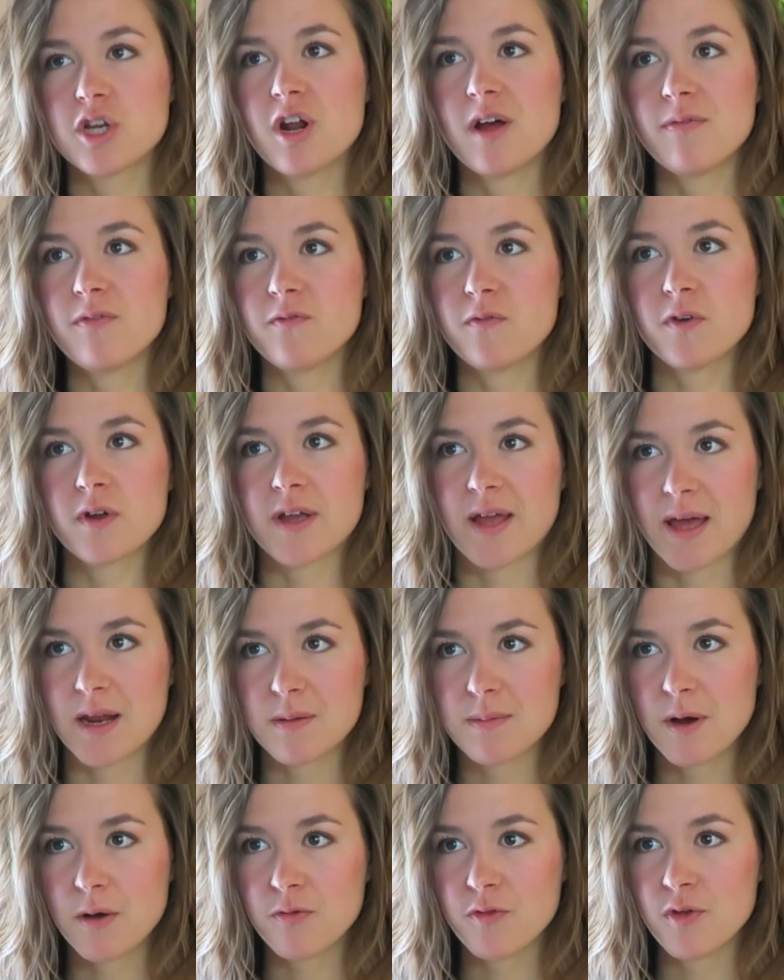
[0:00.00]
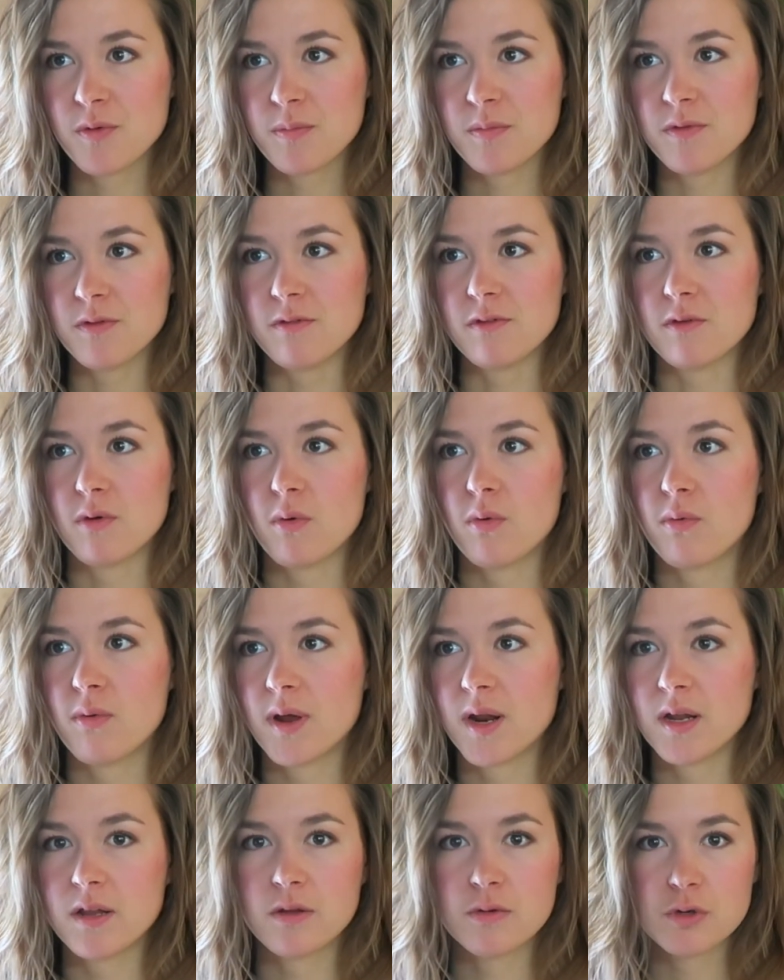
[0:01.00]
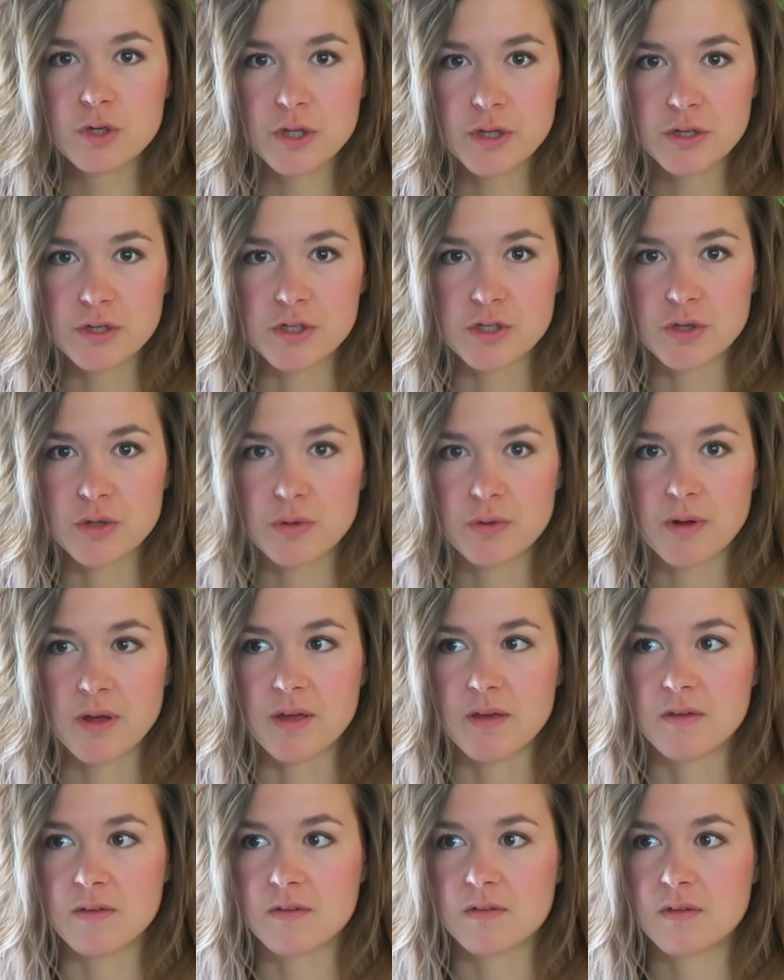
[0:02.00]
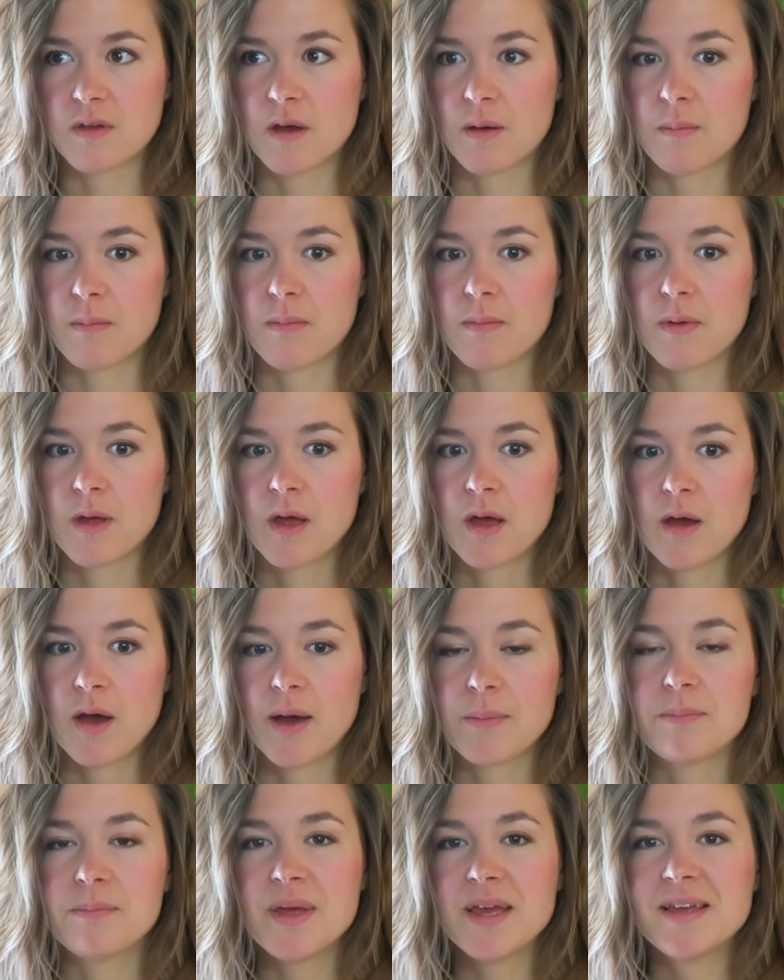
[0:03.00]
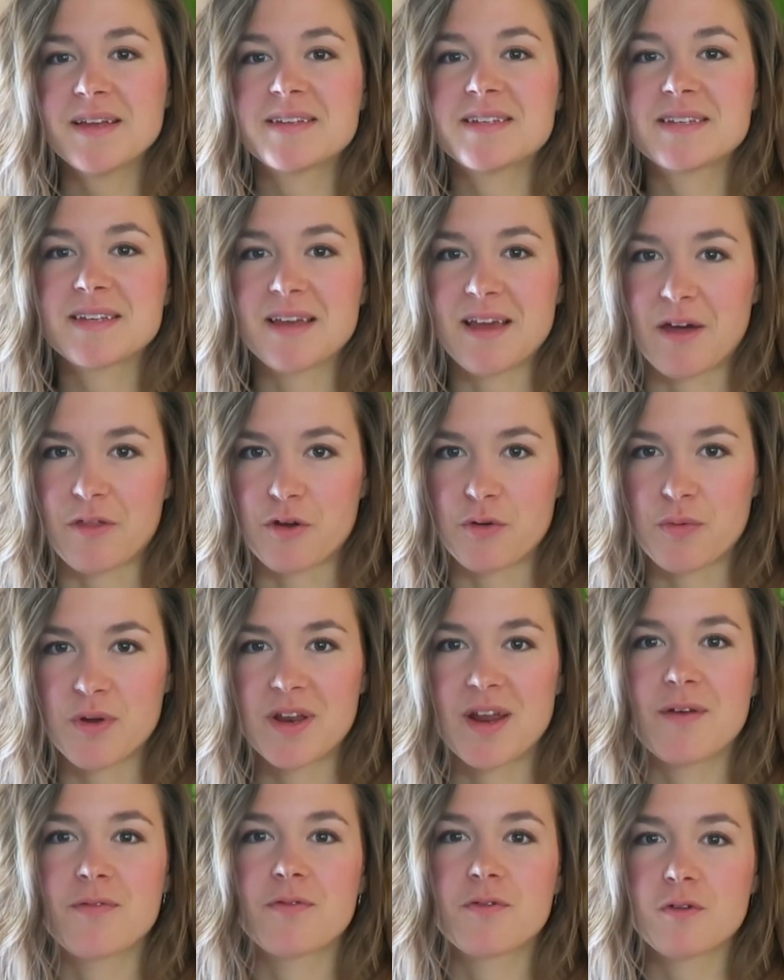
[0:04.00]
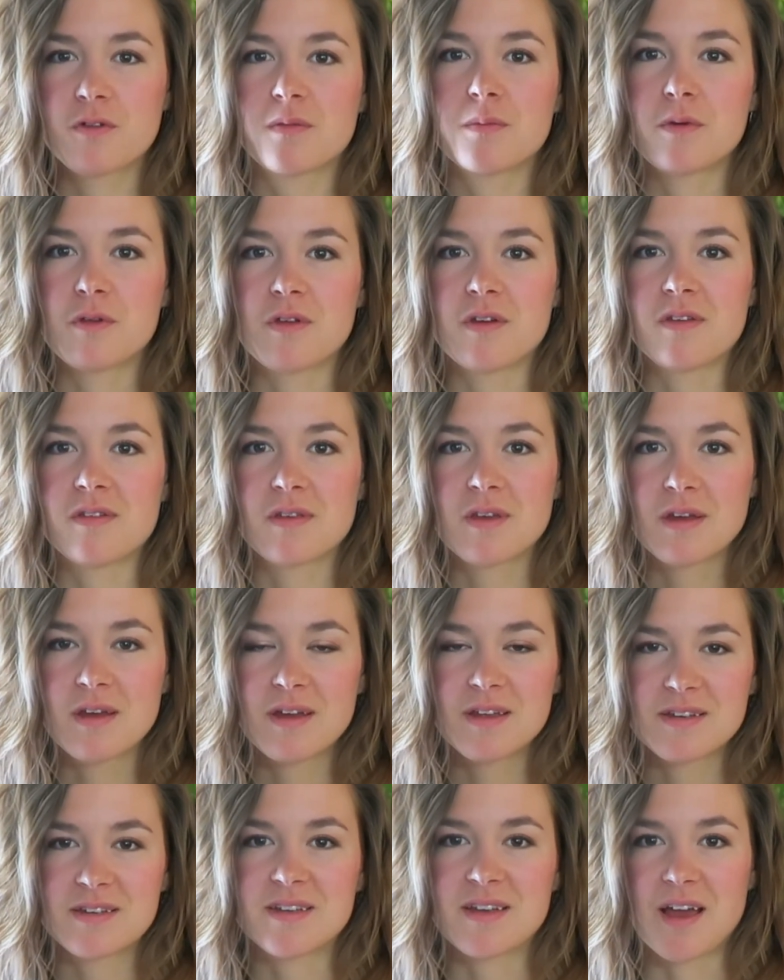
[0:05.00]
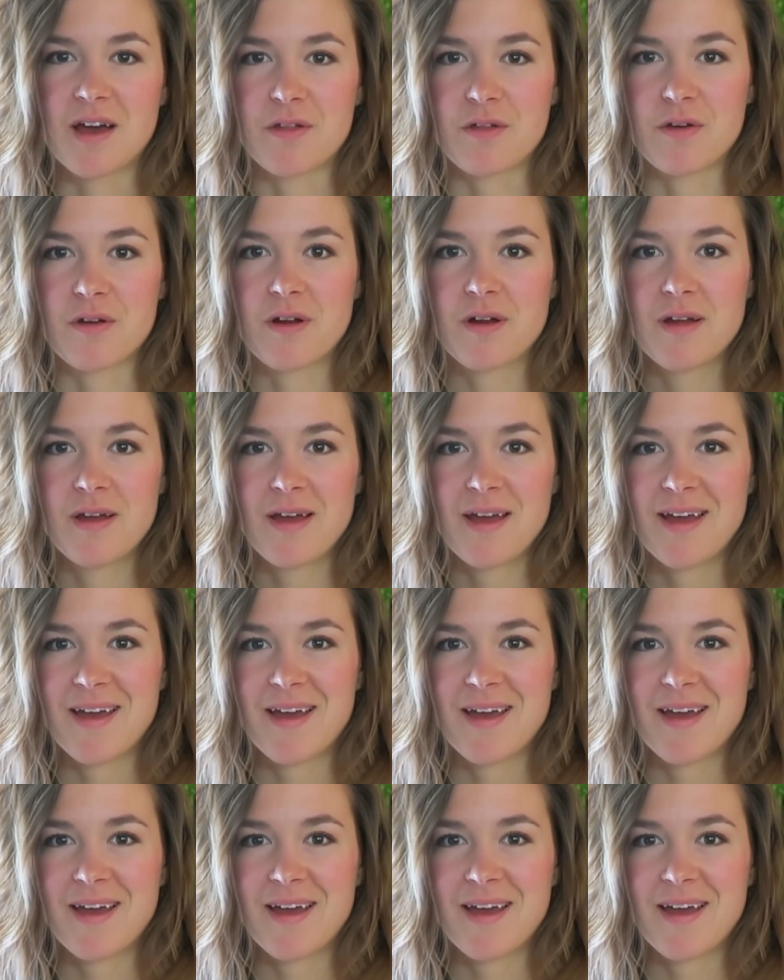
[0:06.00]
she'd often forget about them, so what I'd usually do is make it together. We'd have fruit smoothies together.